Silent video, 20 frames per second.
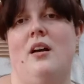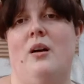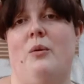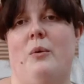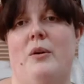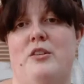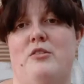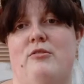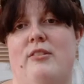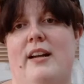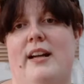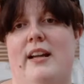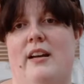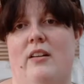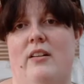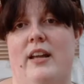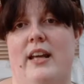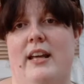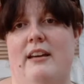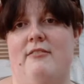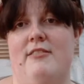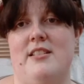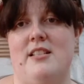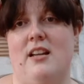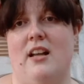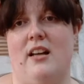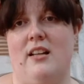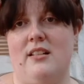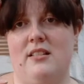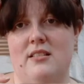which really on here is
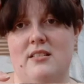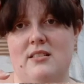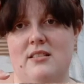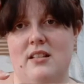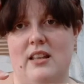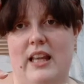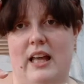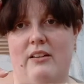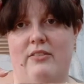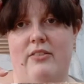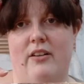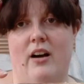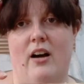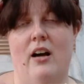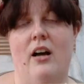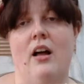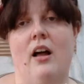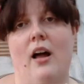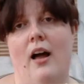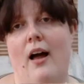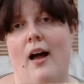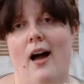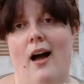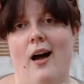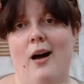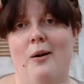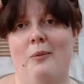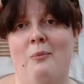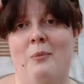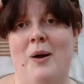like that far,
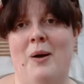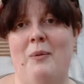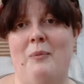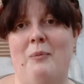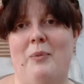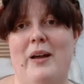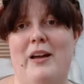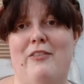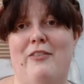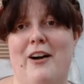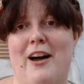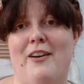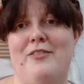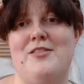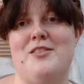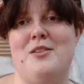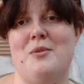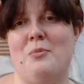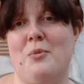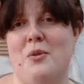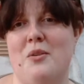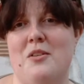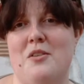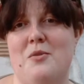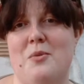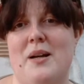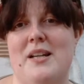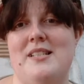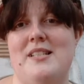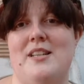but if I have to do more than
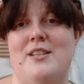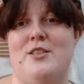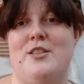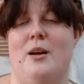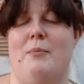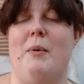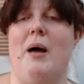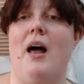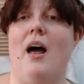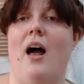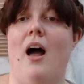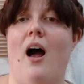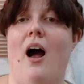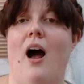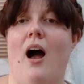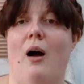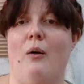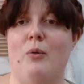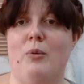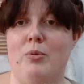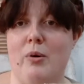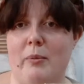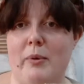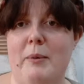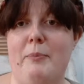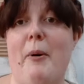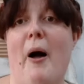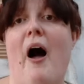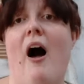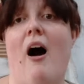20 stitch jump, I will
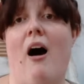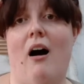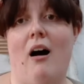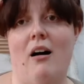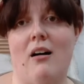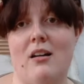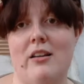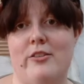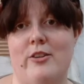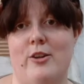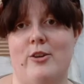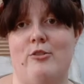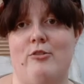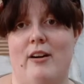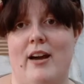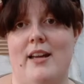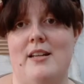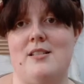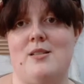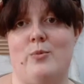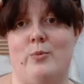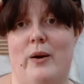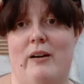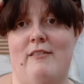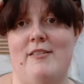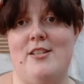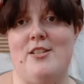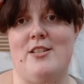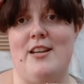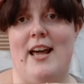probably park the thread
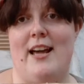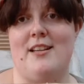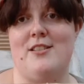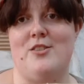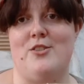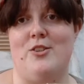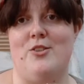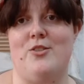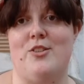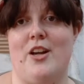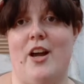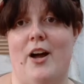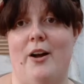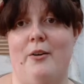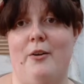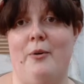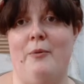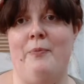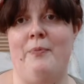where it's next due to go